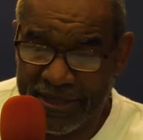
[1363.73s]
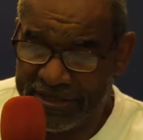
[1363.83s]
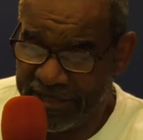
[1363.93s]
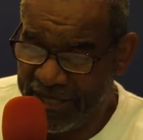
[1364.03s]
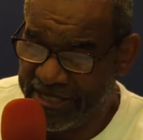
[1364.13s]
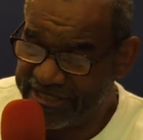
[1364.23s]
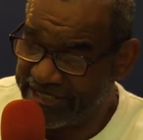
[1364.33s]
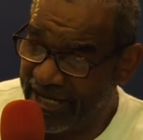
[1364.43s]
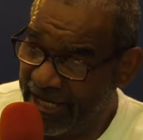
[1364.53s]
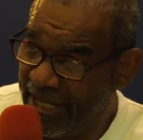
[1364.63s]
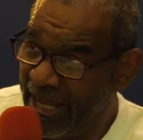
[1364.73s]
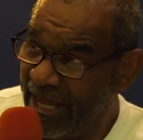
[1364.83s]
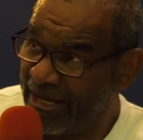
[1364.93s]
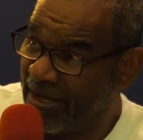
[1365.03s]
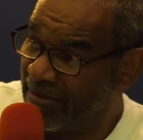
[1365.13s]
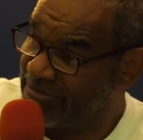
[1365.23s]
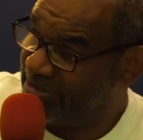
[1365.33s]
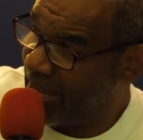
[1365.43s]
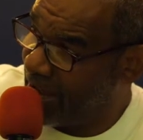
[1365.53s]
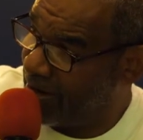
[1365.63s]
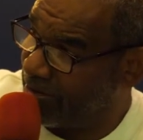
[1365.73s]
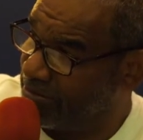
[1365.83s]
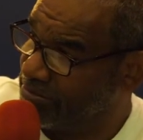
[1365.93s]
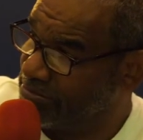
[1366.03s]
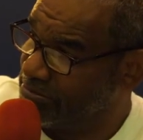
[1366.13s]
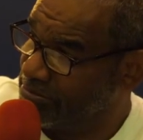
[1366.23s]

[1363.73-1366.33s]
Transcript: He said he had come down,